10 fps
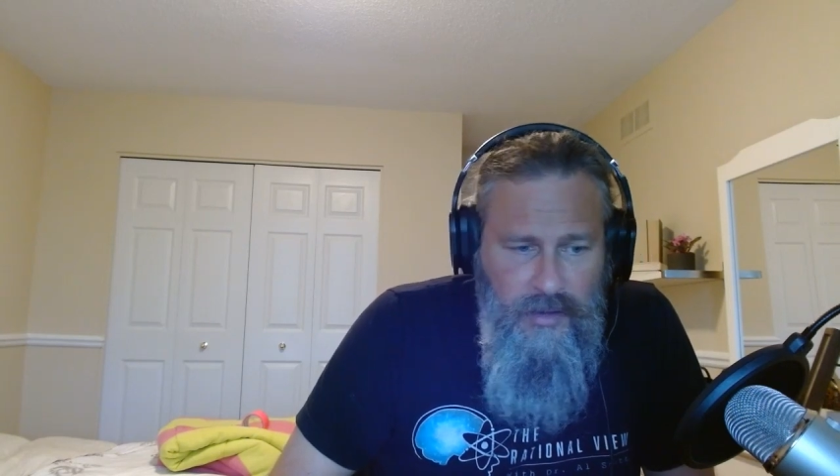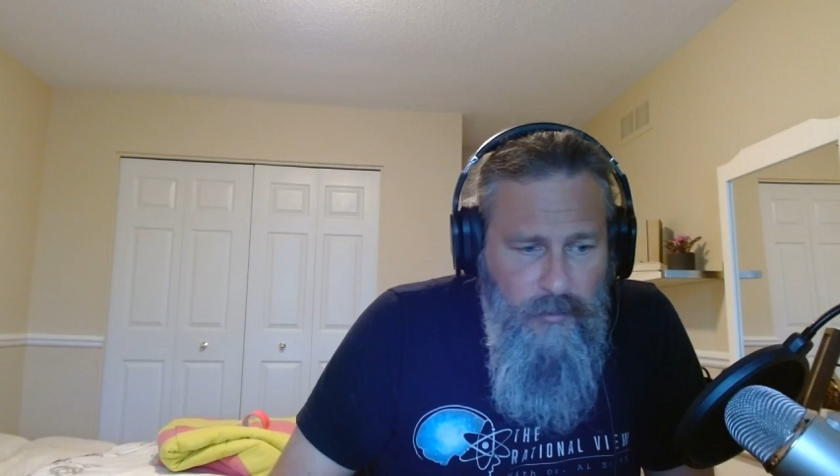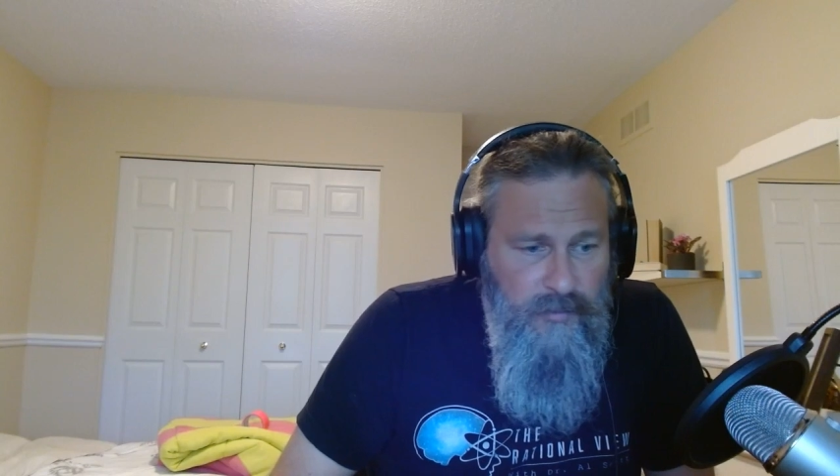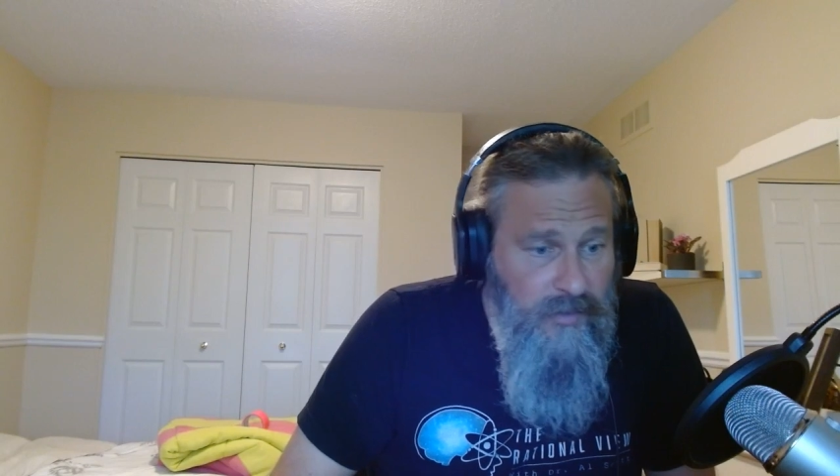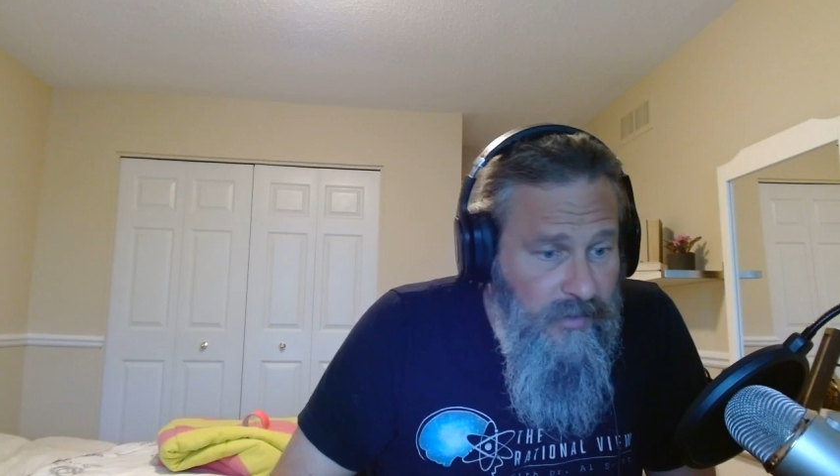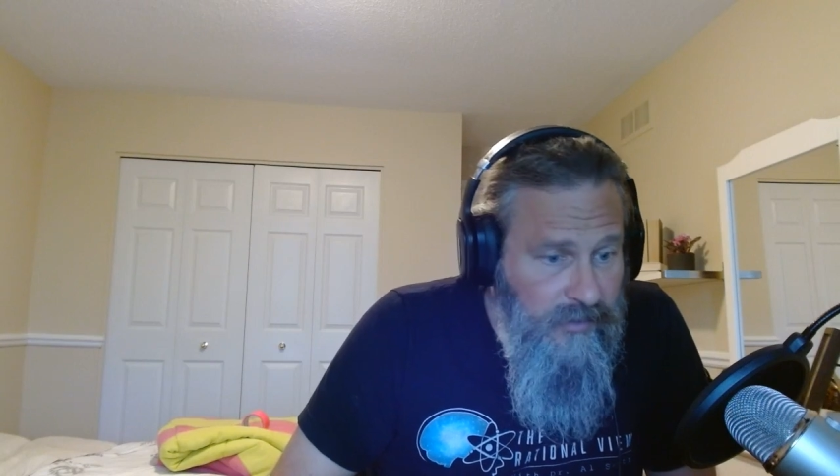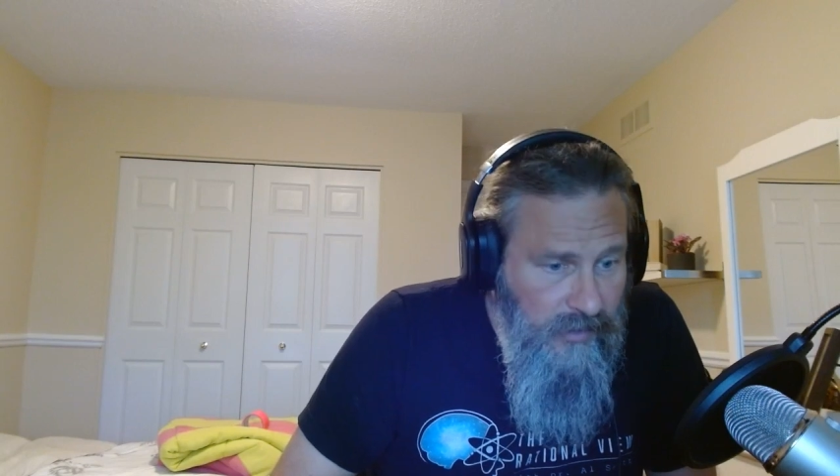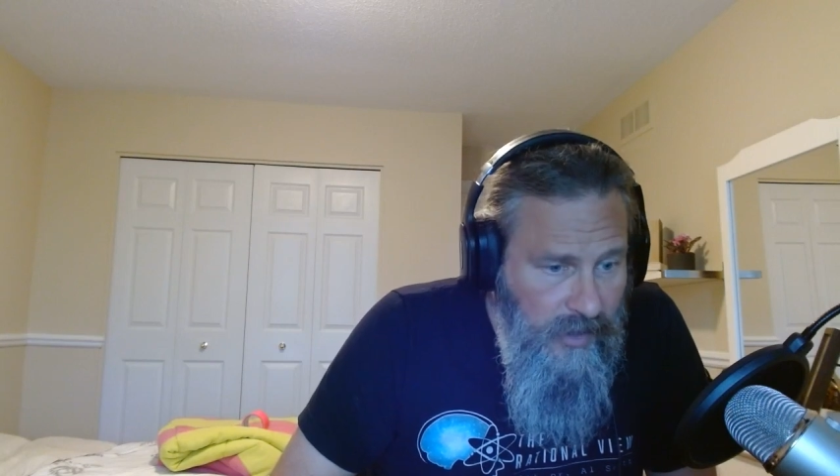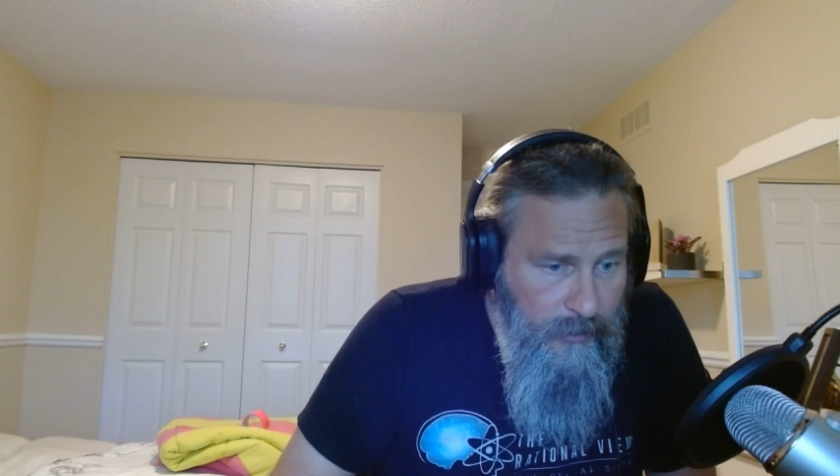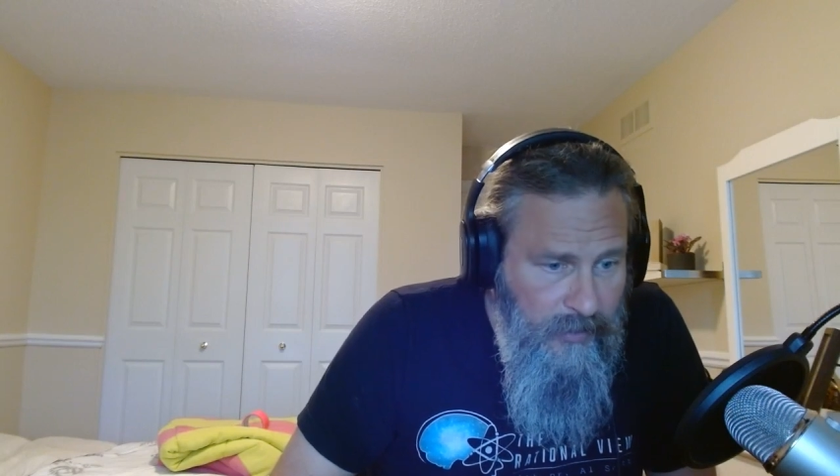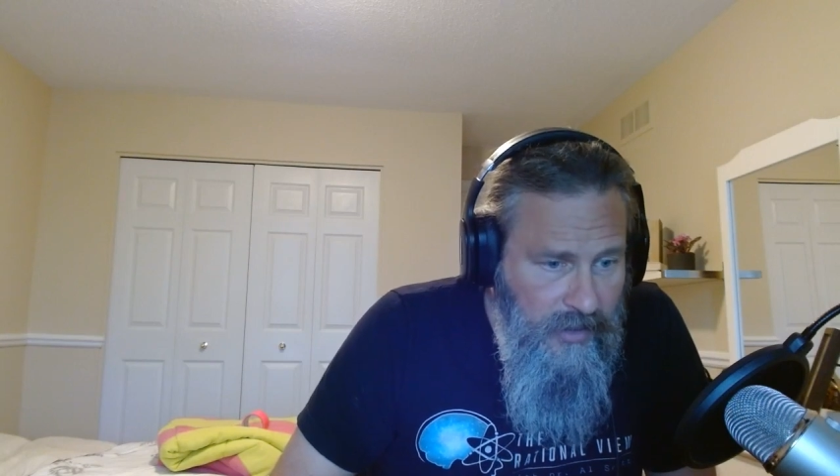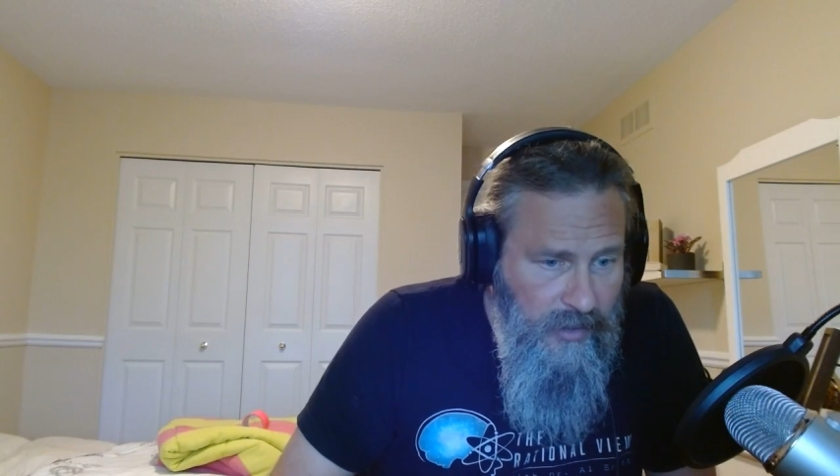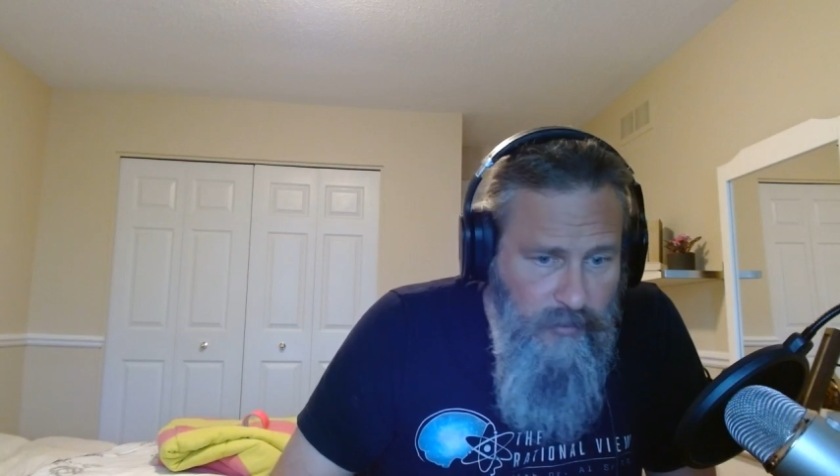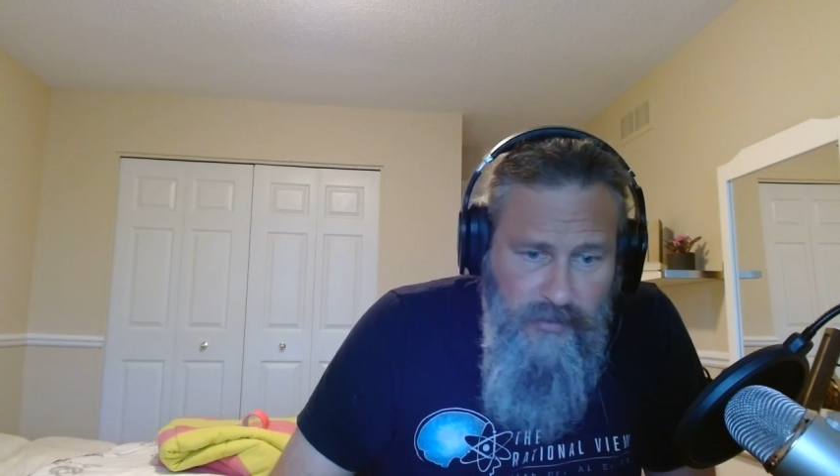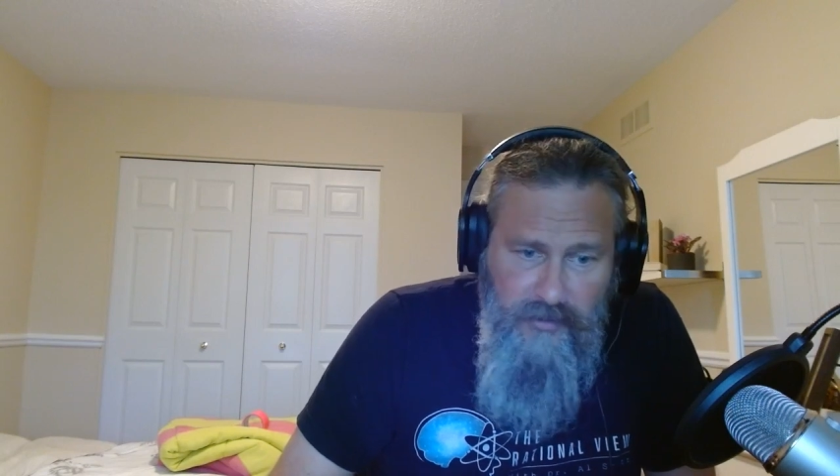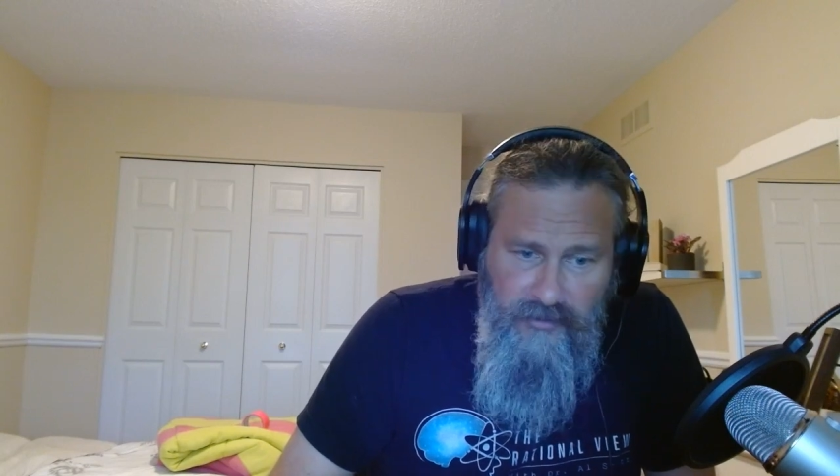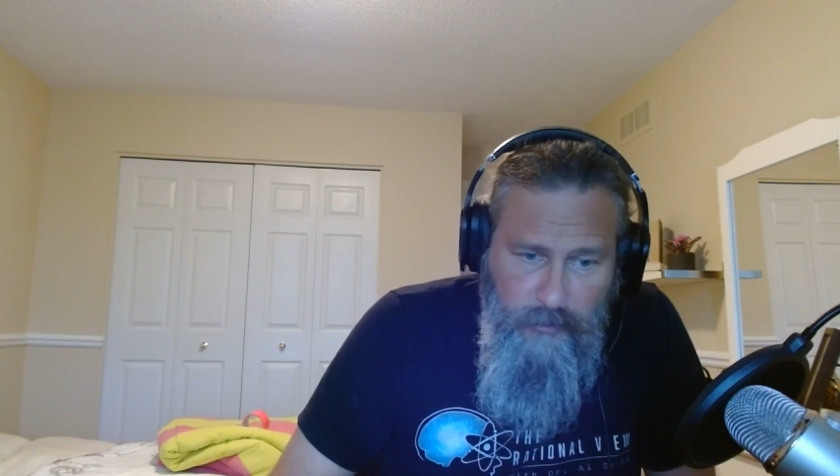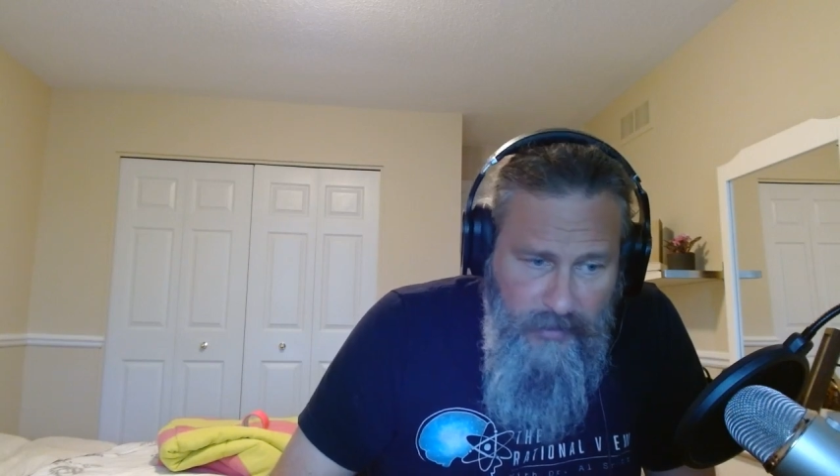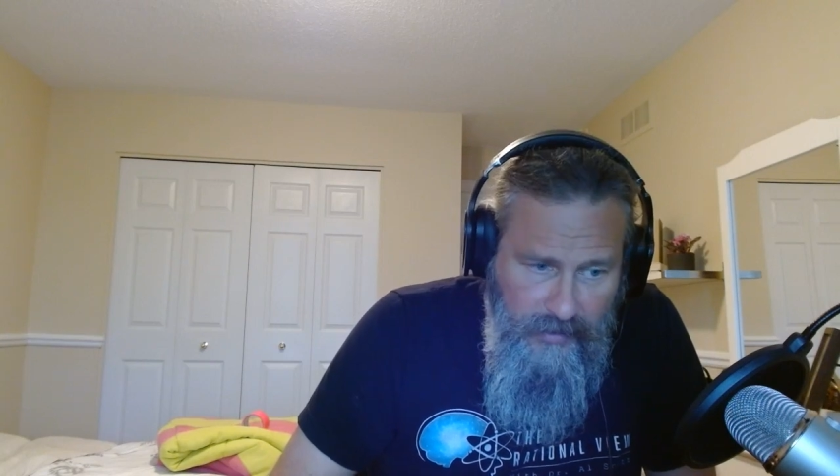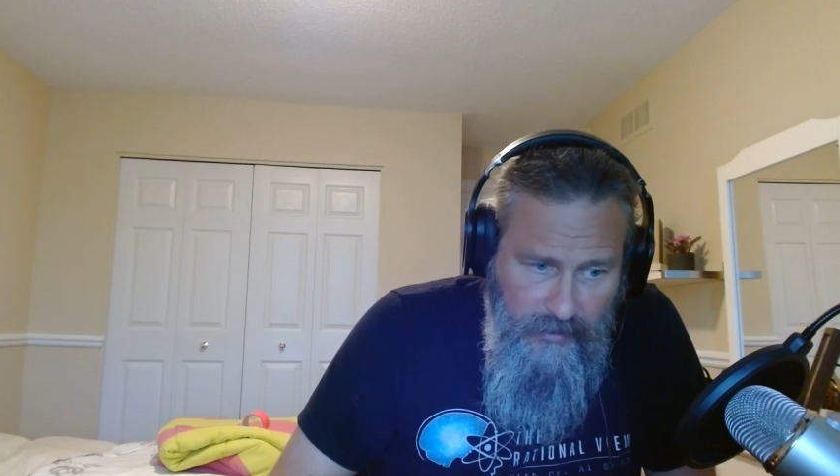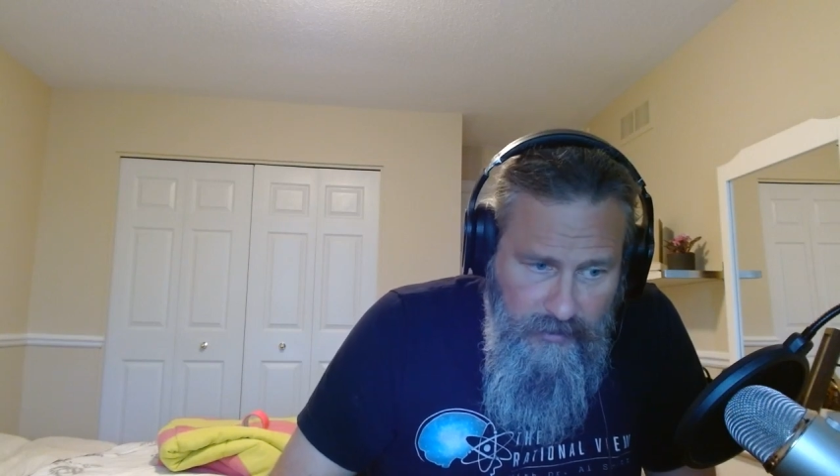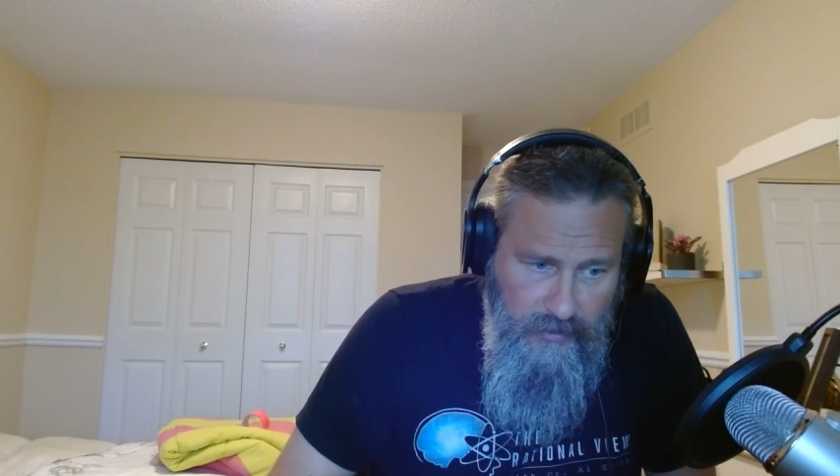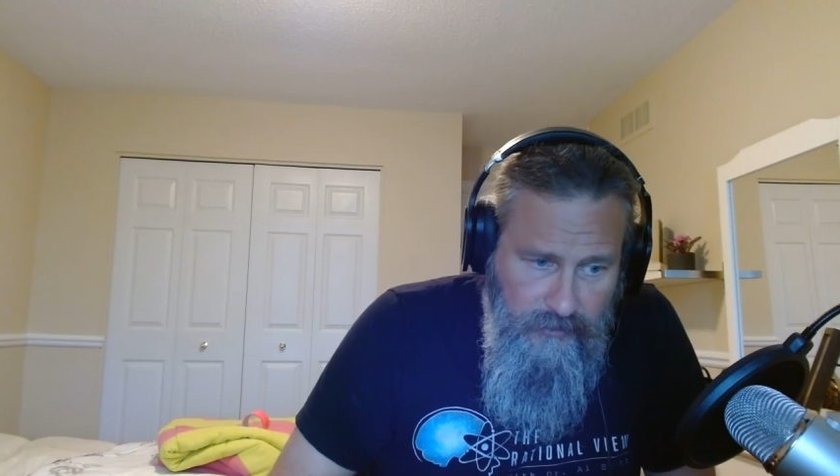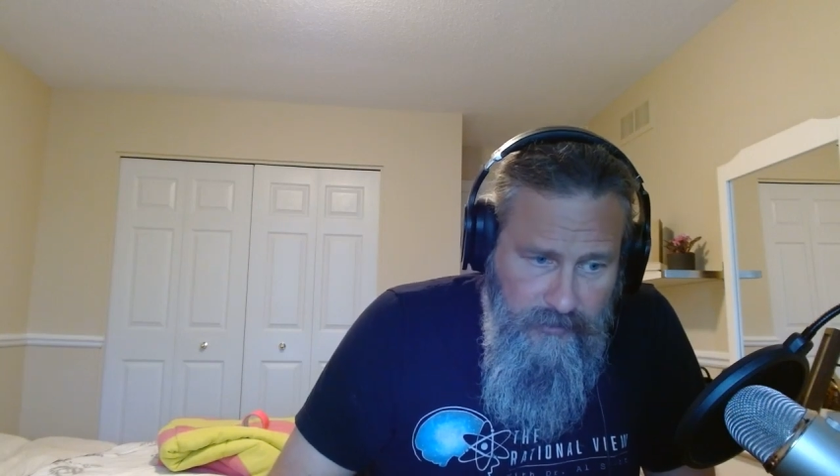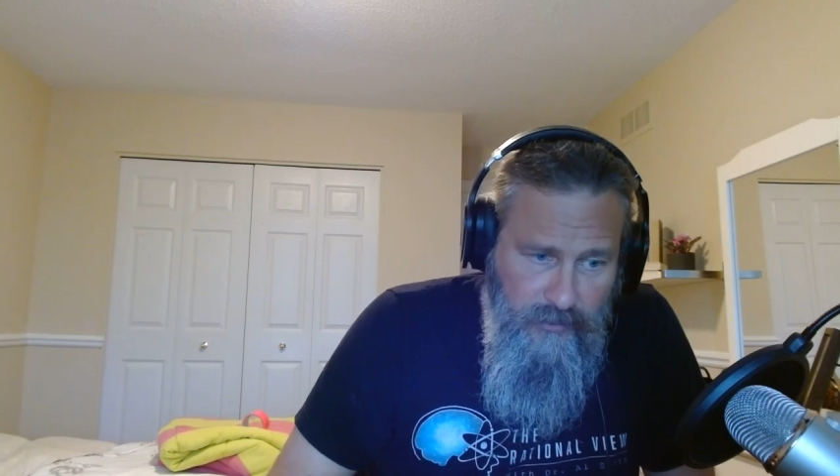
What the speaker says: can be very sloppy. It can be very speculative.